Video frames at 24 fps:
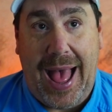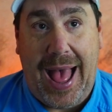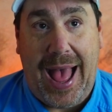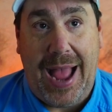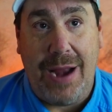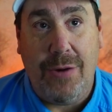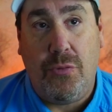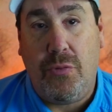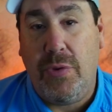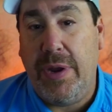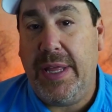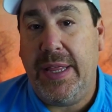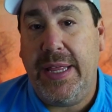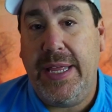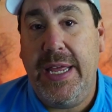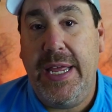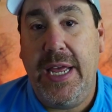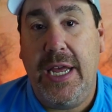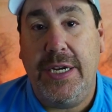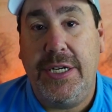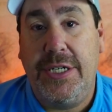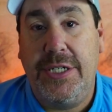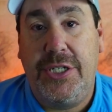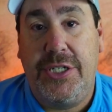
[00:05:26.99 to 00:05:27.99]
I
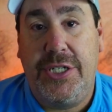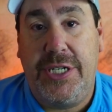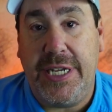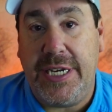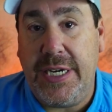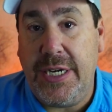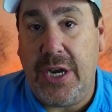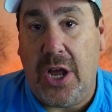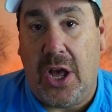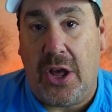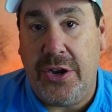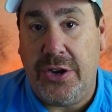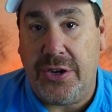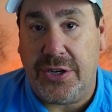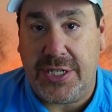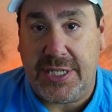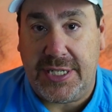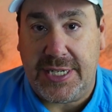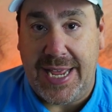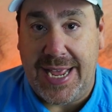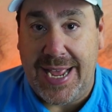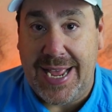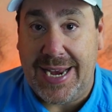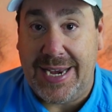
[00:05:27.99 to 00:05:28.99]
really didn't
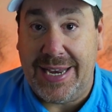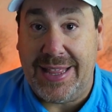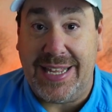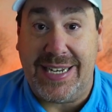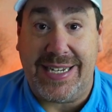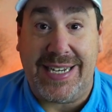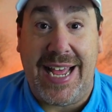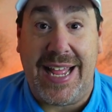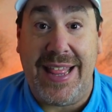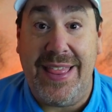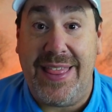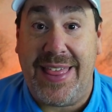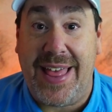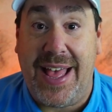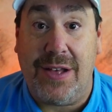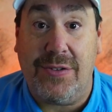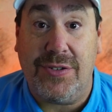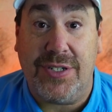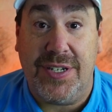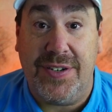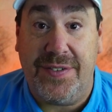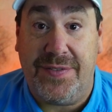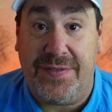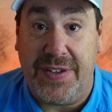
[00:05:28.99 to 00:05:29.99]
understand the
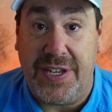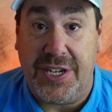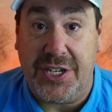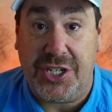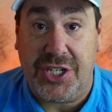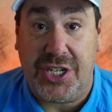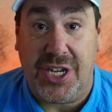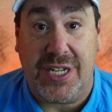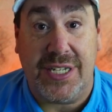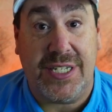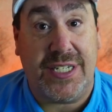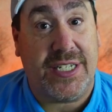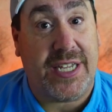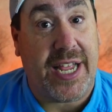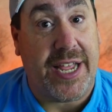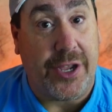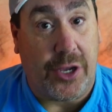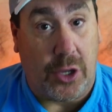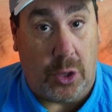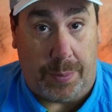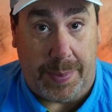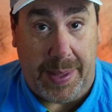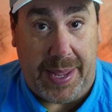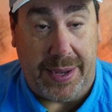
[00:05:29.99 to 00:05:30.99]
10,000 fish
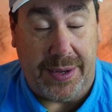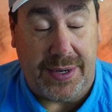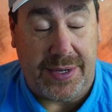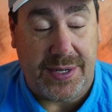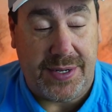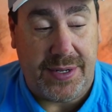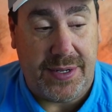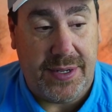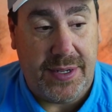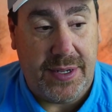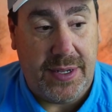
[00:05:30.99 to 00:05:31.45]
cycle bait.